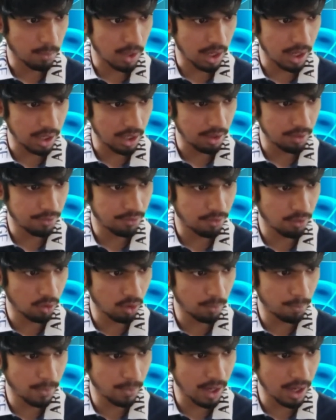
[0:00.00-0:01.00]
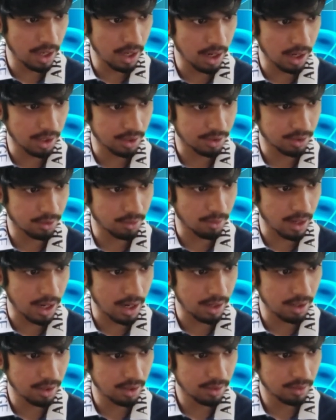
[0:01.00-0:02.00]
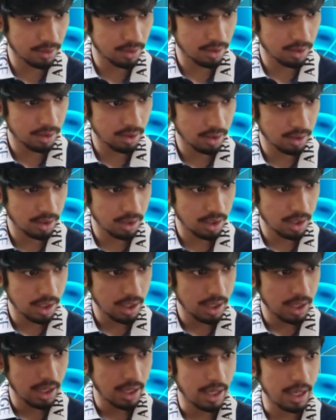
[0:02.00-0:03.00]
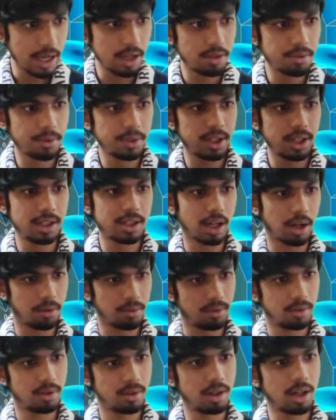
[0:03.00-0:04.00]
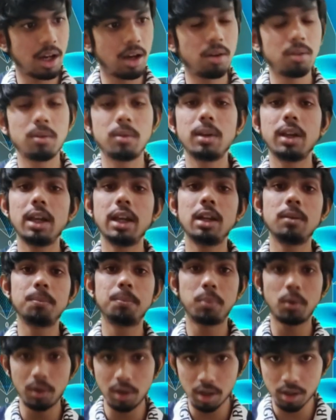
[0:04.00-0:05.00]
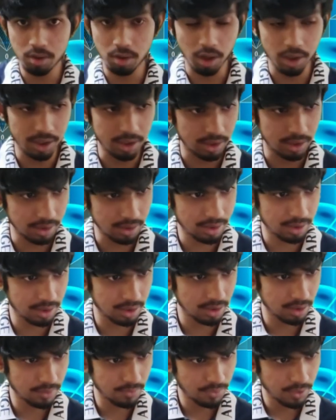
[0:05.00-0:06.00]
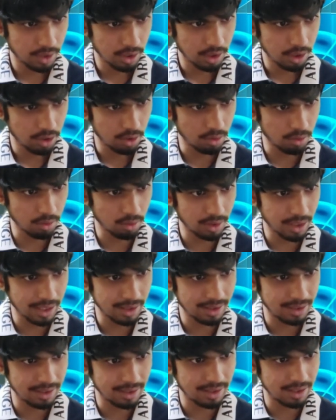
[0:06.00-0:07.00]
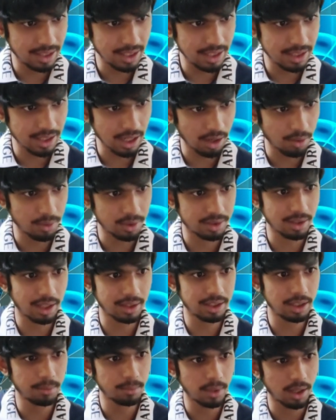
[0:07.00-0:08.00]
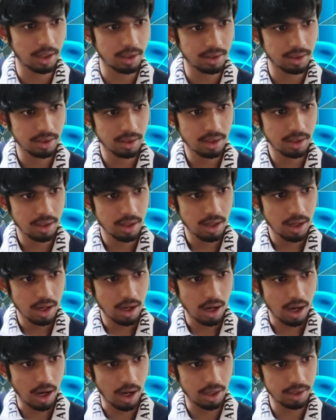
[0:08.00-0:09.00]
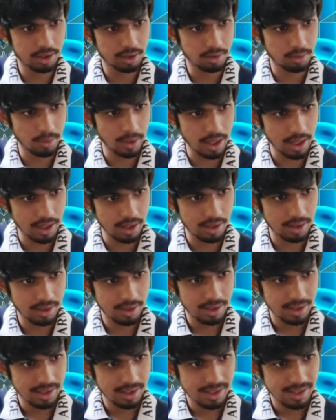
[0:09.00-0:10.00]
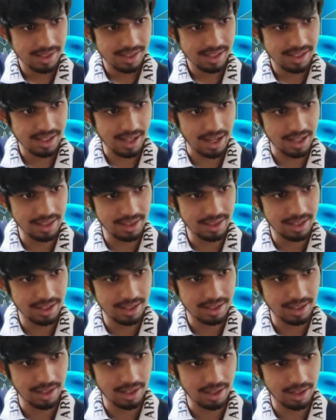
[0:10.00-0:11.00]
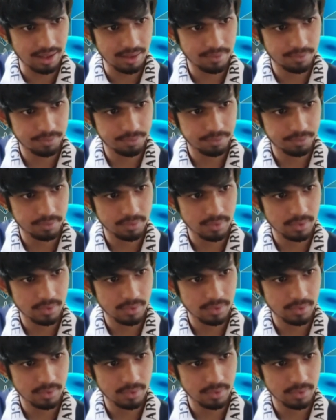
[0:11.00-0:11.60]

by 4 pi r square into d tau. Now in polar coordinates, you know that d tau is nothing but r square sine theta